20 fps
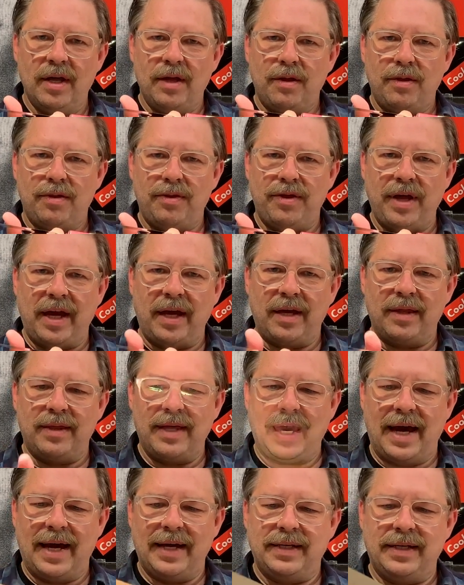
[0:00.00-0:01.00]
think
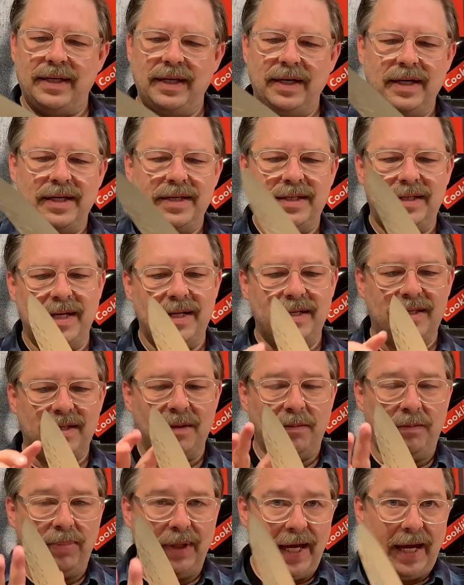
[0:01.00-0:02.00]
that since the
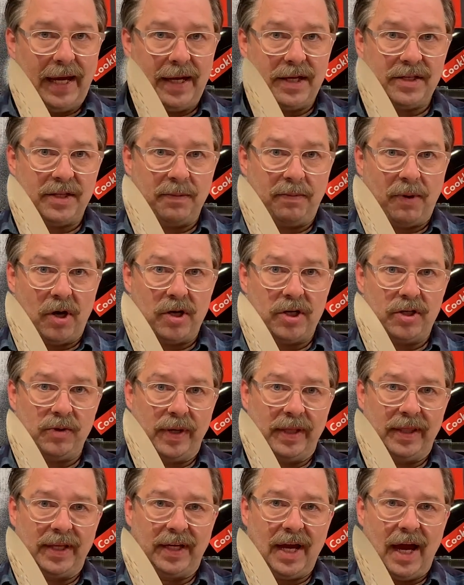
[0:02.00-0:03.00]
blade is the part
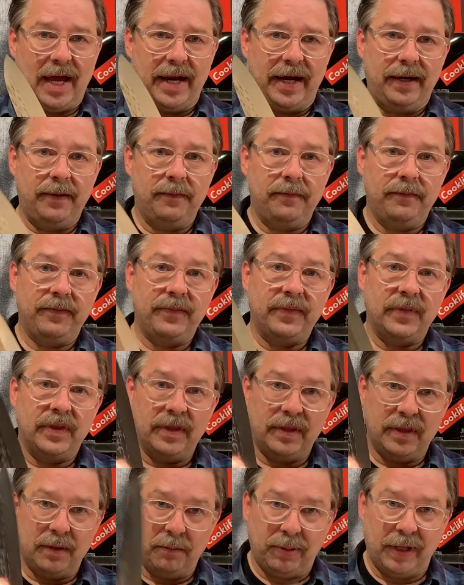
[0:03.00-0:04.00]
doing the cutting,
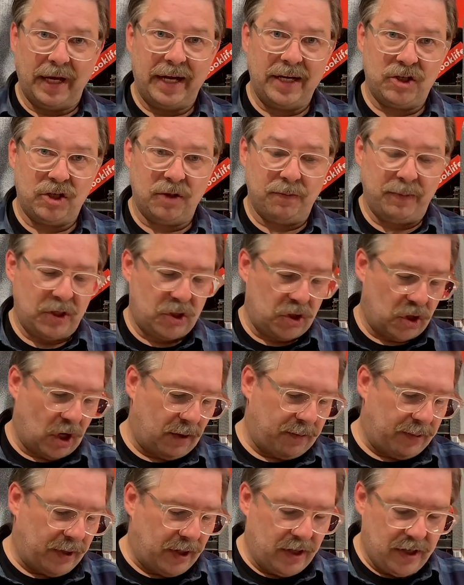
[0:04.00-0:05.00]
the blade should be
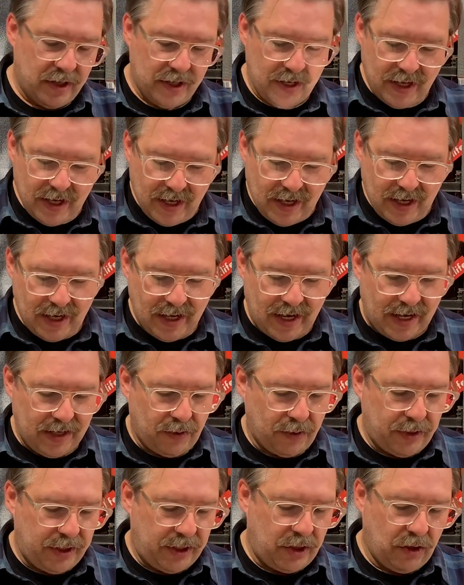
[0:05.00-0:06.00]
sharper. I know
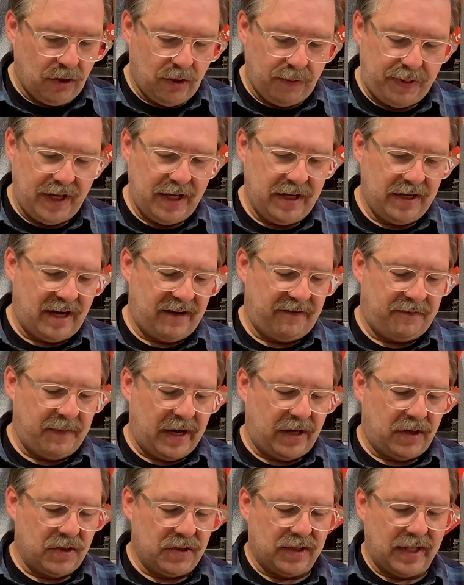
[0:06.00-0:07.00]
the European knife
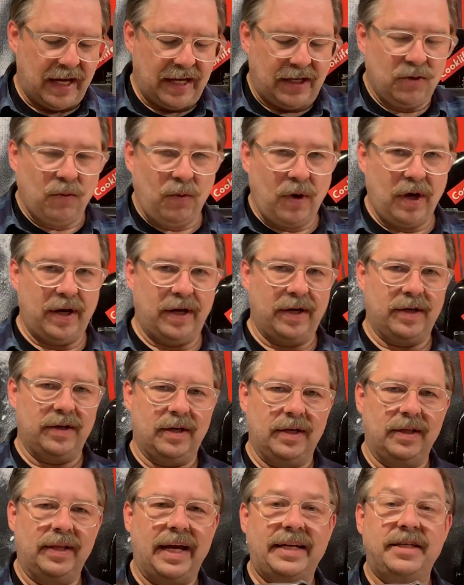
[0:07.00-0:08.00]
makers like
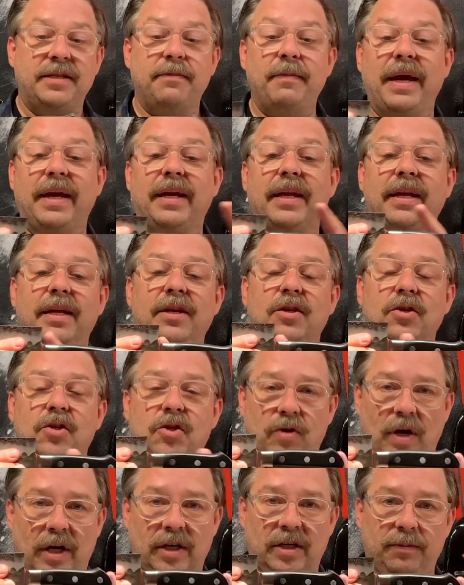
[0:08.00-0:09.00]
to make it
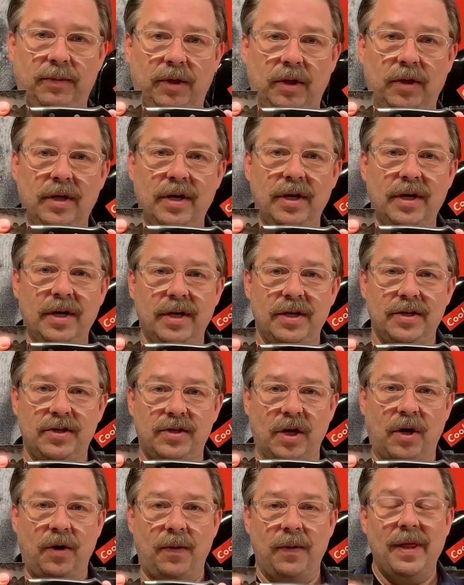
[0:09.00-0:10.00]
indestructible.
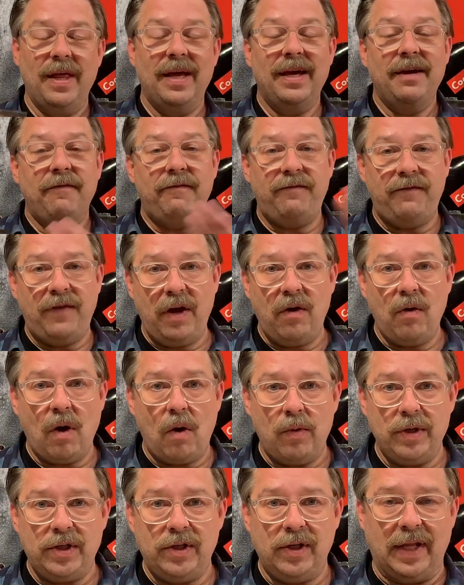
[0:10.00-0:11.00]
So figure out
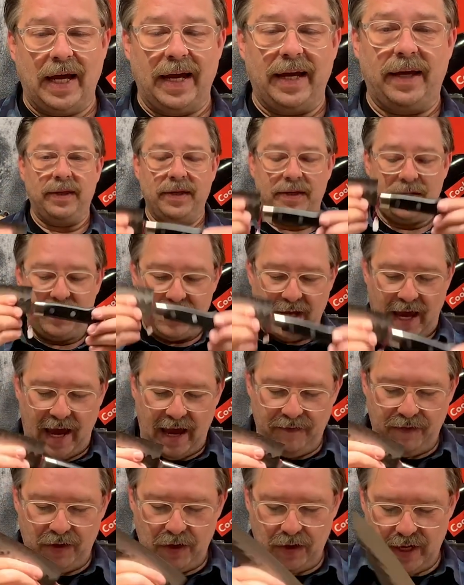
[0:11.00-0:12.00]
what you like. This is a
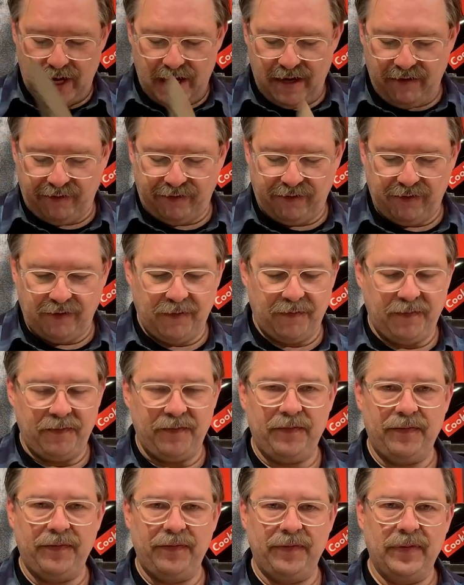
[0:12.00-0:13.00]
heavier knife.
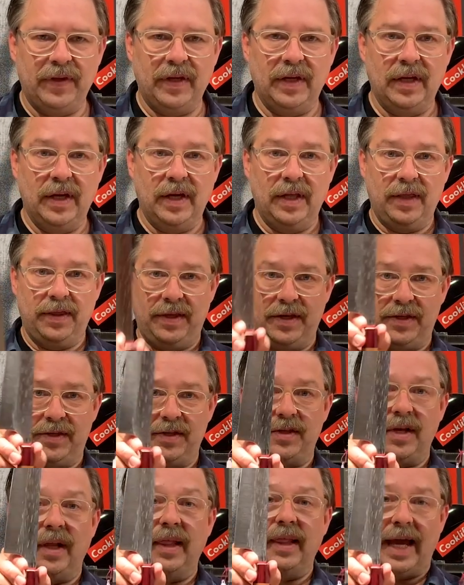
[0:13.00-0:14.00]
This
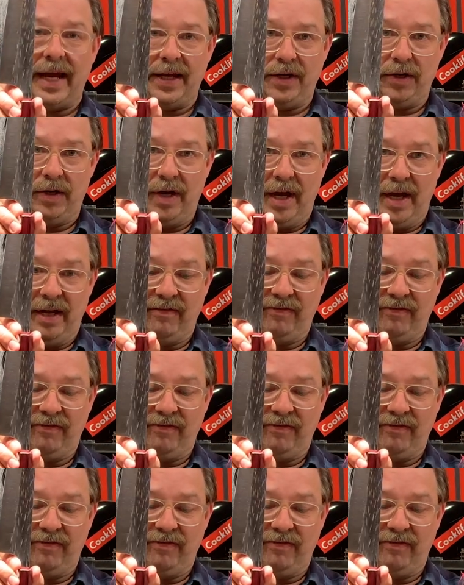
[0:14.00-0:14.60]
is a lighter knife.